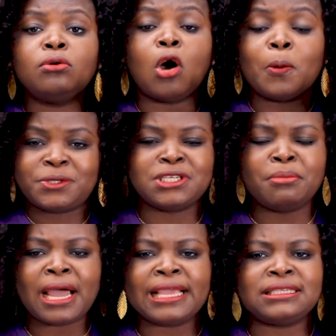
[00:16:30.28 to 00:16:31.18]

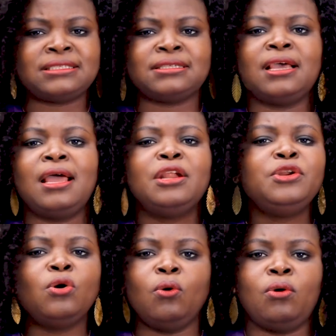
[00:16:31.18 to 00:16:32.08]
optimize.
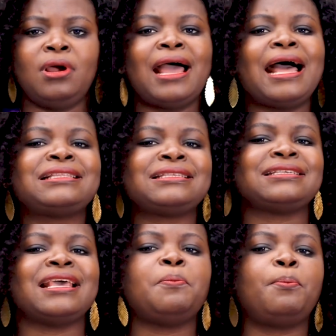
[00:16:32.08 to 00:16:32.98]
No, at
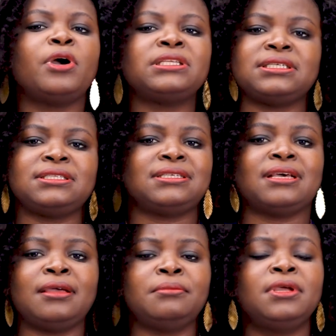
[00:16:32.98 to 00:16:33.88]
a point in
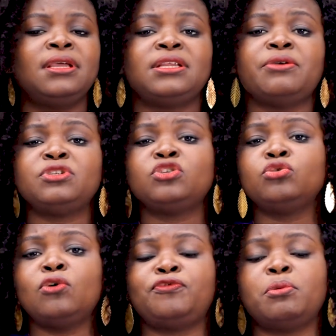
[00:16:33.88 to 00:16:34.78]
time, there is
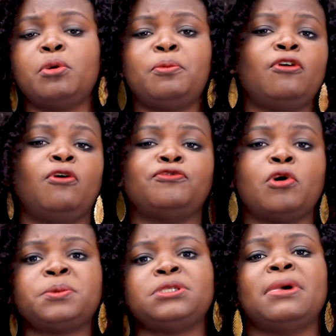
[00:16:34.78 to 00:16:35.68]
no form of
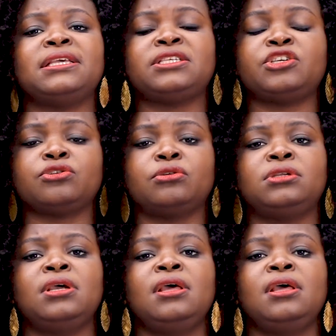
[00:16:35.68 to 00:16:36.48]
optimization